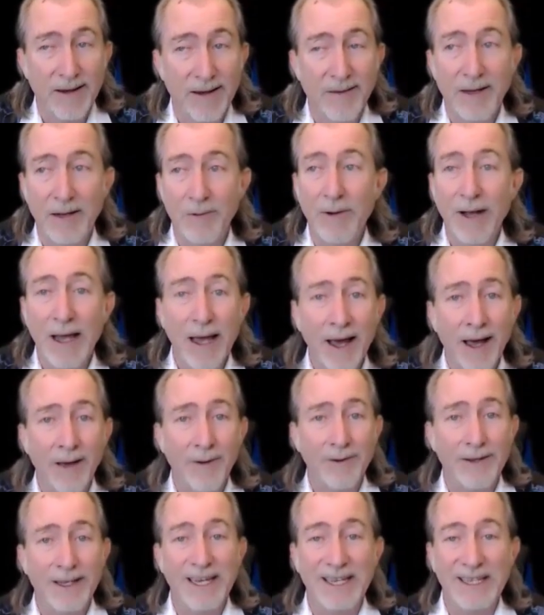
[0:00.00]
And I'm like,
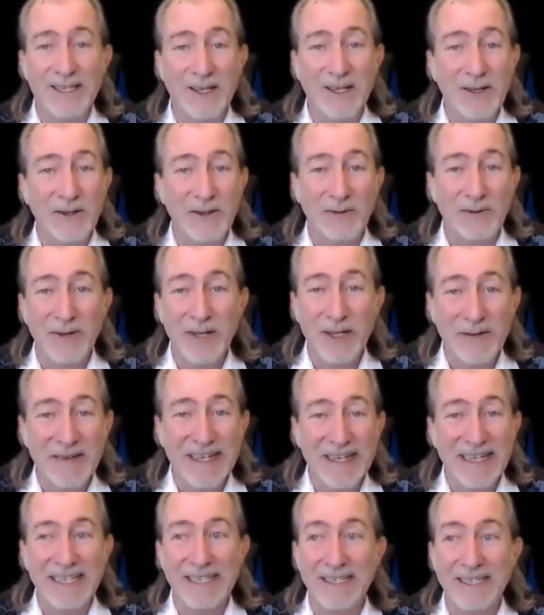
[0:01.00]
wow, dude, where you been?